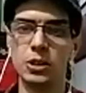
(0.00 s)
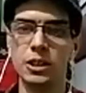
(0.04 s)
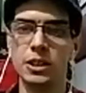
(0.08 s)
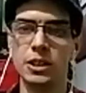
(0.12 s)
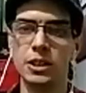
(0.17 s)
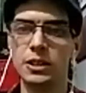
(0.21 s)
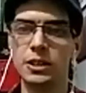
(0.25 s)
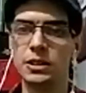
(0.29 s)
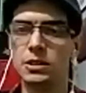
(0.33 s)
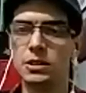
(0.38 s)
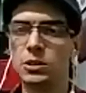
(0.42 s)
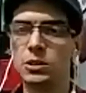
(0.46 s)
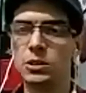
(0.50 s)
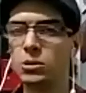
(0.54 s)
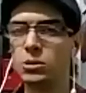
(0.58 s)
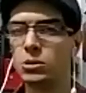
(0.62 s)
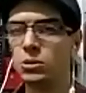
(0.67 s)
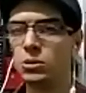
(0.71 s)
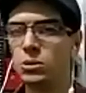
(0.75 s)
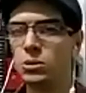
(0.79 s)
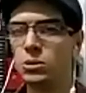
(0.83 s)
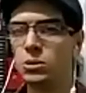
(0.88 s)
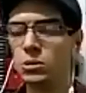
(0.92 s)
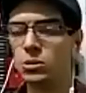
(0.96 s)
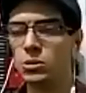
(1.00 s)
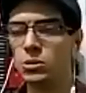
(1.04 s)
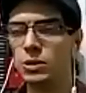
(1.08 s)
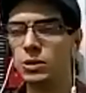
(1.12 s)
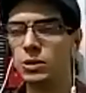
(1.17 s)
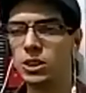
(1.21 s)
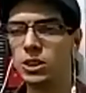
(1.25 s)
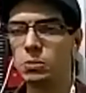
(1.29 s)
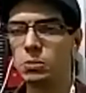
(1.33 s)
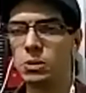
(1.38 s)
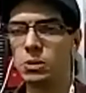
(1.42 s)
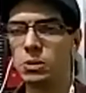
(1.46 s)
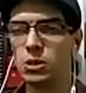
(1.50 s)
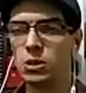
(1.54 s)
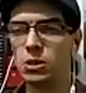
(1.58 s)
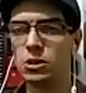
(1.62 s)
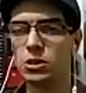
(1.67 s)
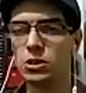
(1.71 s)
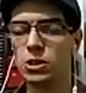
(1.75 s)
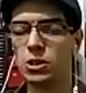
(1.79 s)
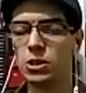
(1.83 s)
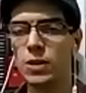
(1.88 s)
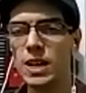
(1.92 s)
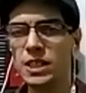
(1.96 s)
here to do it, because
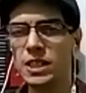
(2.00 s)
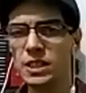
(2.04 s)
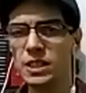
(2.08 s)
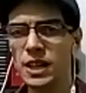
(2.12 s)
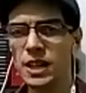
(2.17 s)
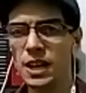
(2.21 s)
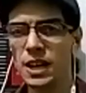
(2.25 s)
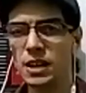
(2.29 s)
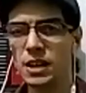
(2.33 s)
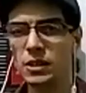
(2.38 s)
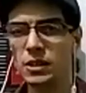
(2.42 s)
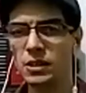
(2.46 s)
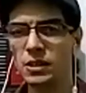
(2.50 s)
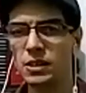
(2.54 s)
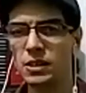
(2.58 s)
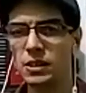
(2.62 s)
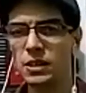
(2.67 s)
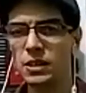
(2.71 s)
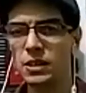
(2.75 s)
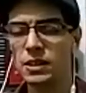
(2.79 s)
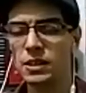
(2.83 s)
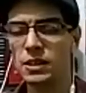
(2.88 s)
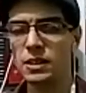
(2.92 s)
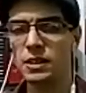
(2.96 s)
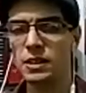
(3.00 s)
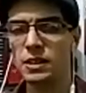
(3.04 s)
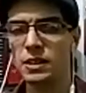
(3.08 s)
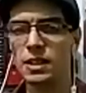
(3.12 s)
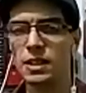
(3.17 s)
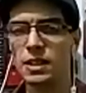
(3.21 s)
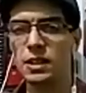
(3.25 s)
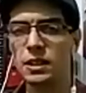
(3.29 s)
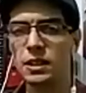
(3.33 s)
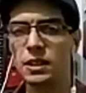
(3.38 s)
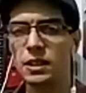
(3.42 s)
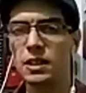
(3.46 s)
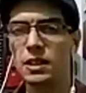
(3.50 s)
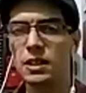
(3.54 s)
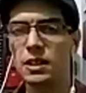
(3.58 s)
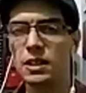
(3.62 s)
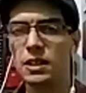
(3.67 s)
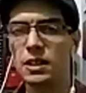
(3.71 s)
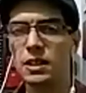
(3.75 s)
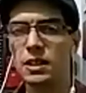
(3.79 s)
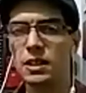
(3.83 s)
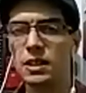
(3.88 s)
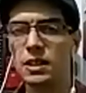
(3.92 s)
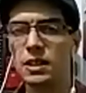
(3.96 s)
right now
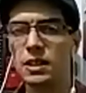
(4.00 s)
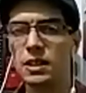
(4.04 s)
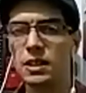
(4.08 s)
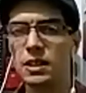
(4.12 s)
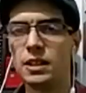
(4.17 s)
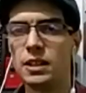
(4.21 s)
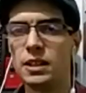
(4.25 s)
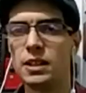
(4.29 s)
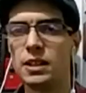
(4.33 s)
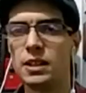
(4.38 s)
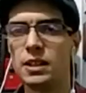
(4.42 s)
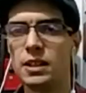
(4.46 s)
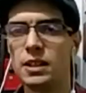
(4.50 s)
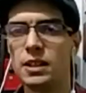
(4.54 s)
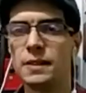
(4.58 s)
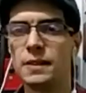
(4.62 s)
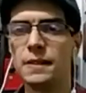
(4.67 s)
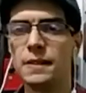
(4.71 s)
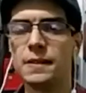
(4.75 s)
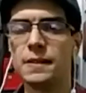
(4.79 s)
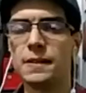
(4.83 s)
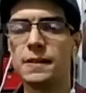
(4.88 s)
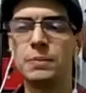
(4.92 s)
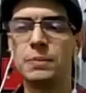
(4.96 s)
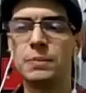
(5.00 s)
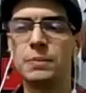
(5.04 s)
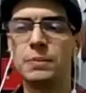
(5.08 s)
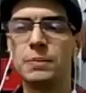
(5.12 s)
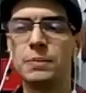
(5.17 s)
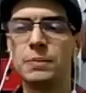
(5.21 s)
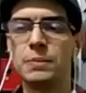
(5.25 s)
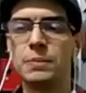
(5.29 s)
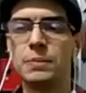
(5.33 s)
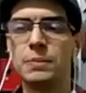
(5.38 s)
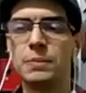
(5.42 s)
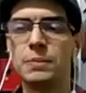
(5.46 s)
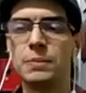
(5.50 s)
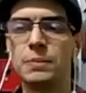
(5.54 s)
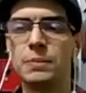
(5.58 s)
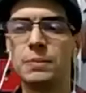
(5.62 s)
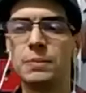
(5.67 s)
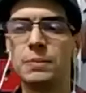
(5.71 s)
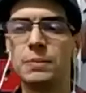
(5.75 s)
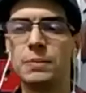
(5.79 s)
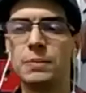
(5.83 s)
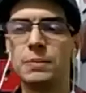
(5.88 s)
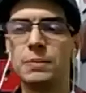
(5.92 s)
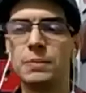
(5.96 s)
the studio
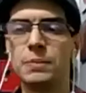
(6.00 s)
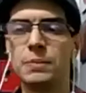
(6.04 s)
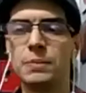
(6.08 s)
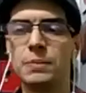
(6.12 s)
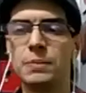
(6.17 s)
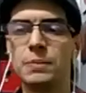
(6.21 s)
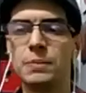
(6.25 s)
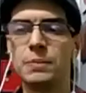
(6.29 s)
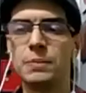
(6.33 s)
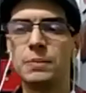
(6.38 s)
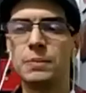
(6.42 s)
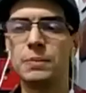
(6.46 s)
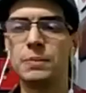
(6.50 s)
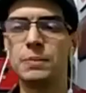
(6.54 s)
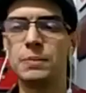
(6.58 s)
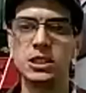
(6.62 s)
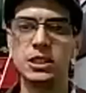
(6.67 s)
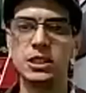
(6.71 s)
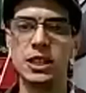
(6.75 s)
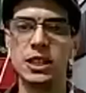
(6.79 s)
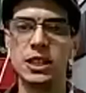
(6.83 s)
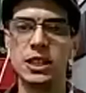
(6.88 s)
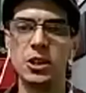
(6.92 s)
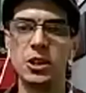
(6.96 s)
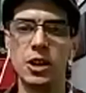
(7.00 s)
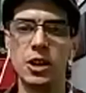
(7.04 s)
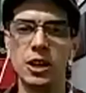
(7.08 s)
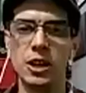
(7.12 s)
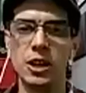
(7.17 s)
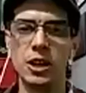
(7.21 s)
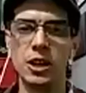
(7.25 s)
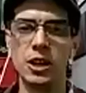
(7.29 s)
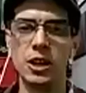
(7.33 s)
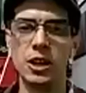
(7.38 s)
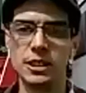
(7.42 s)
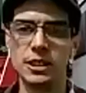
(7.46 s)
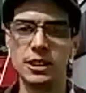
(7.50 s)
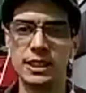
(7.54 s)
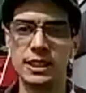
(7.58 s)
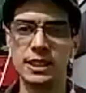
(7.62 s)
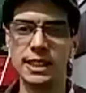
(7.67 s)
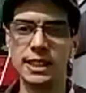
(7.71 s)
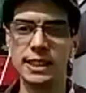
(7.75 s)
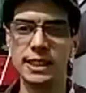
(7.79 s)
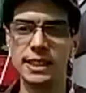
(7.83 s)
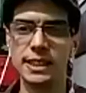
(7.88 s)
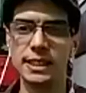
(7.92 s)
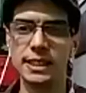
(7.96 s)
guy it's another
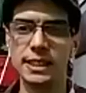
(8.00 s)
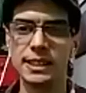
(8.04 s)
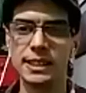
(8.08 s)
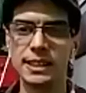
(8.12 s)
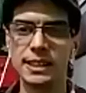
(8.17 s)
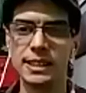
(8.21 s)
city,